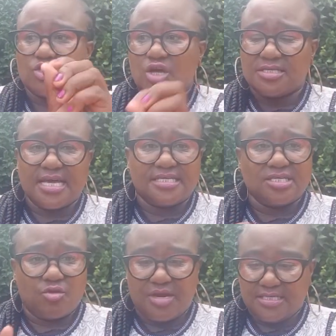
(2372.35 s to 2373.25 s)
sausage
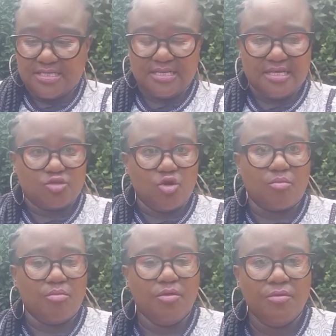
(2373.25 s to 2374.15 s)
is gonna steal the dog
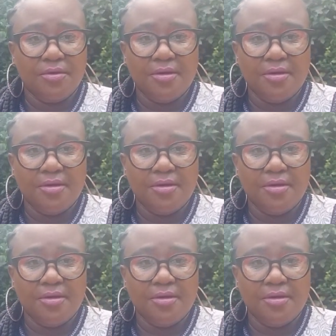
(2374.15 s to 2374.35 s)
more.